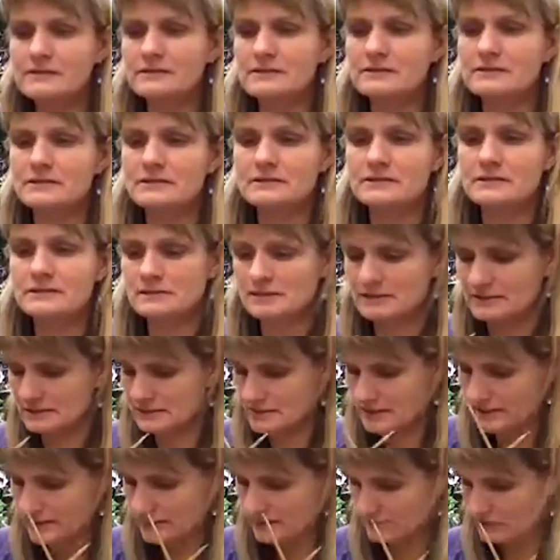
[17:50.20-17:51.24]
is this is a
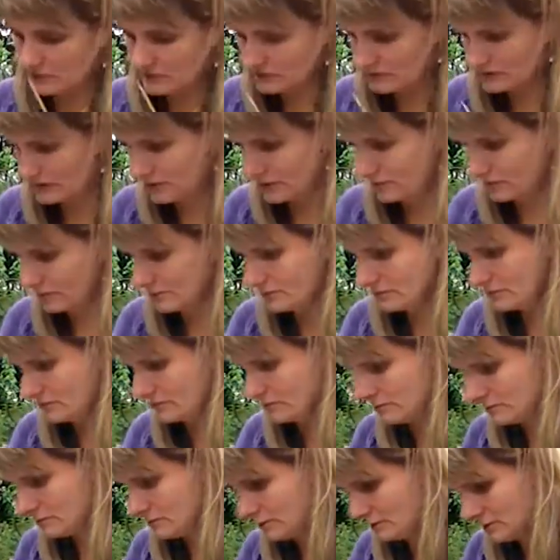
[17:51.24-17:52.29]
design I'm using.
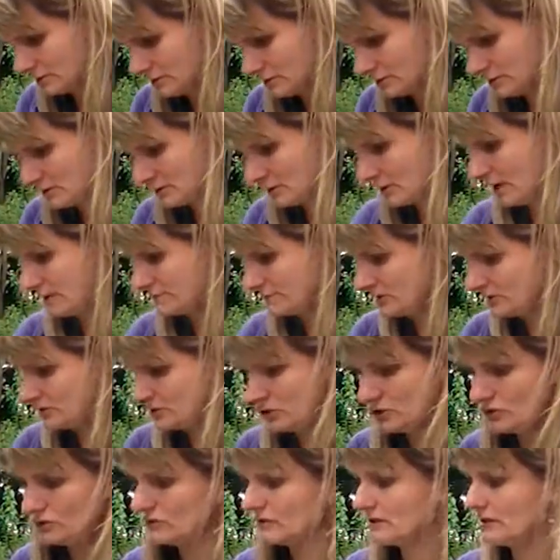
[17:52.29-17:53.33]
I'm just
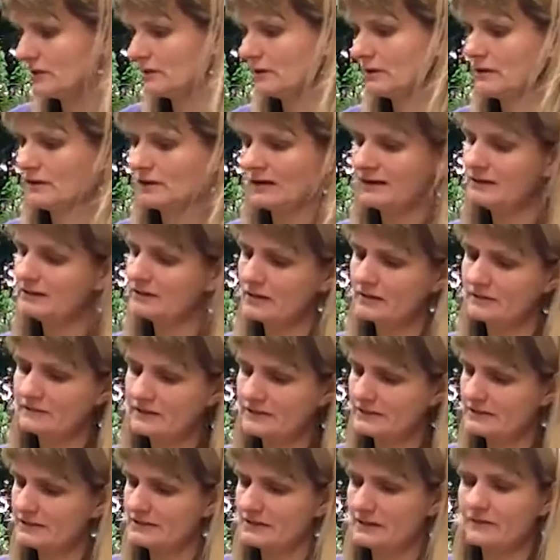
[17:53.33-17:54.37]
using, and I love
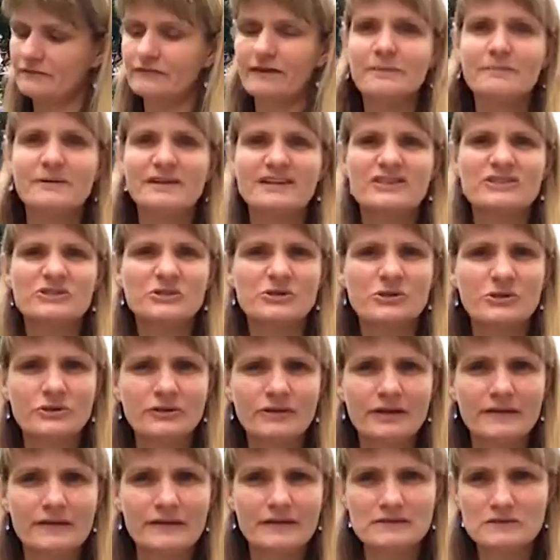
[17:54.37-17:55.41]
this stuff. I made a skirt
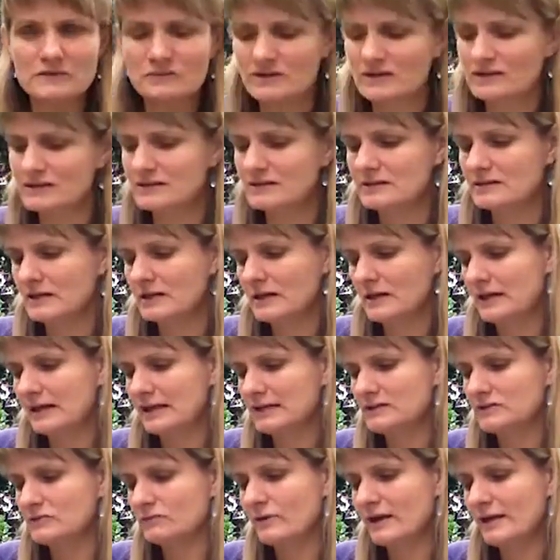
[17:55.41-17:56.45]
in this once.
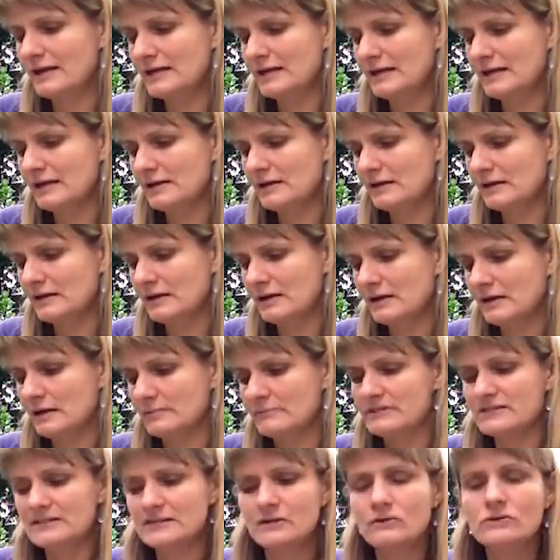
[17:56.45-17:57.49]
It's Regia um,
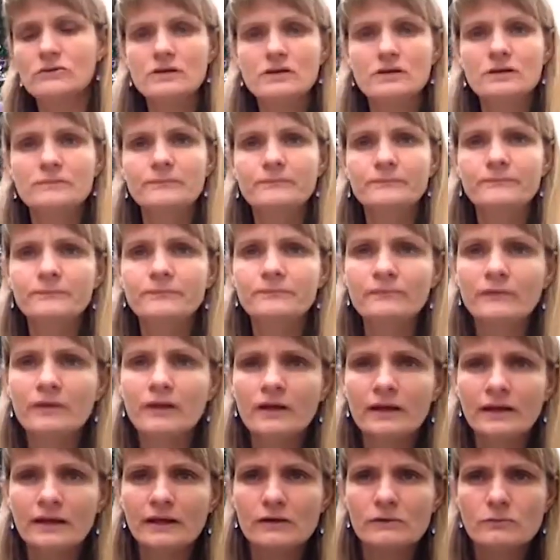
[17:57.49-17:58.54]
silk
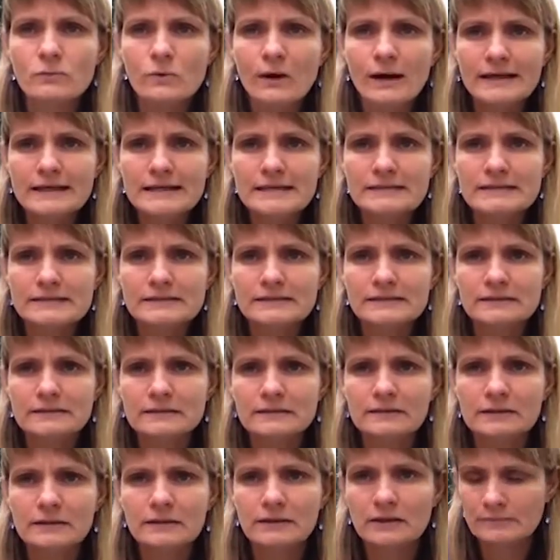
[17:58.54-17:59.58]
in white,
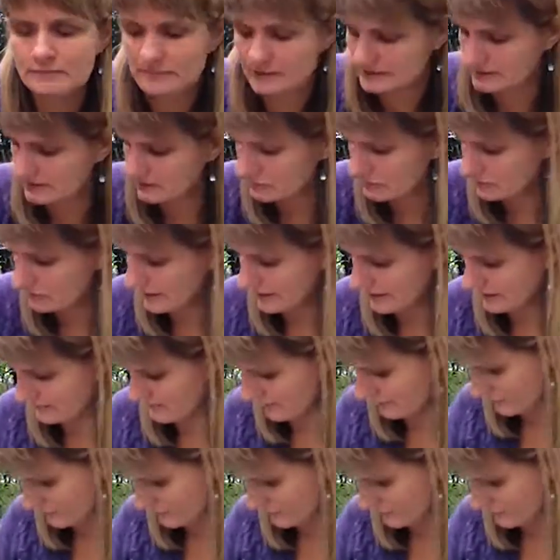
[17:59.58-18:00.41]
because I do like my